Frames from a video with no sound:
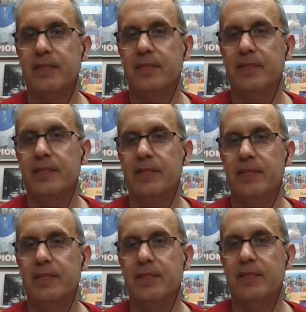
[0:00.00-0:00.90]

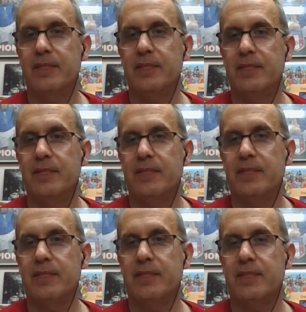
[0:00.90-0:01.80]

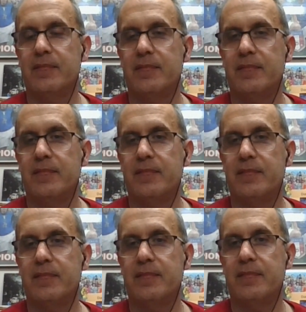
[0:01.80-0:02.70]

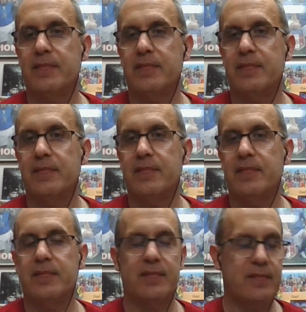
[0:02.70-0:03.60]

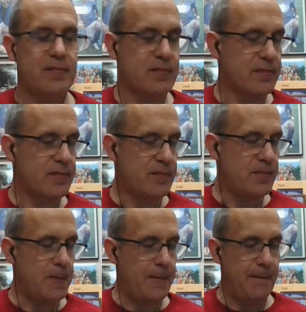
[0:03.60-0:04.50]

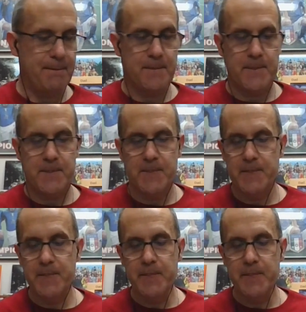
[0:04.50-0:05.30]
The person shown says nothing.